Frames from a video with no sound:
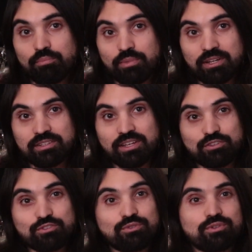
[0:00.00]
But
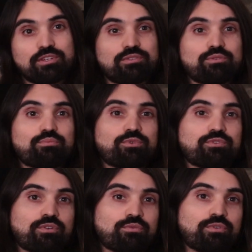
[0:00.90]
as soon as you
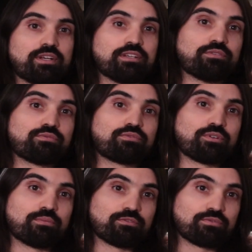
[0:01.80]
move away
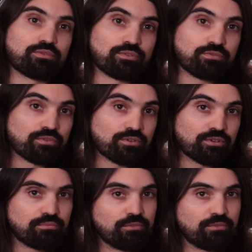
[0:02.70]
from a 4/4,